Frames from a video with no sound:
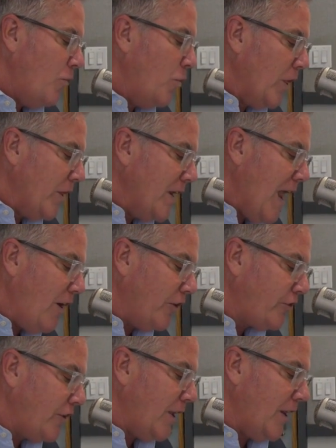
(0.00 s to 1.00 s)
Willie
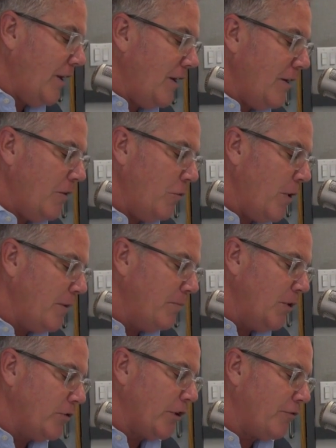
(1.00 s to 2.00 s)
Nelson, written
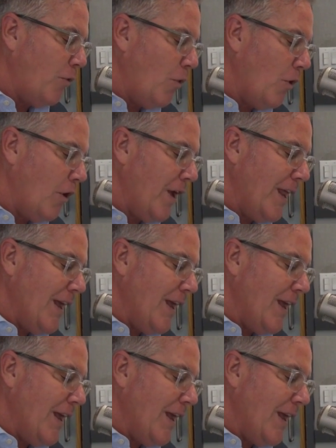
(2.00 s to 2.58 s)
music for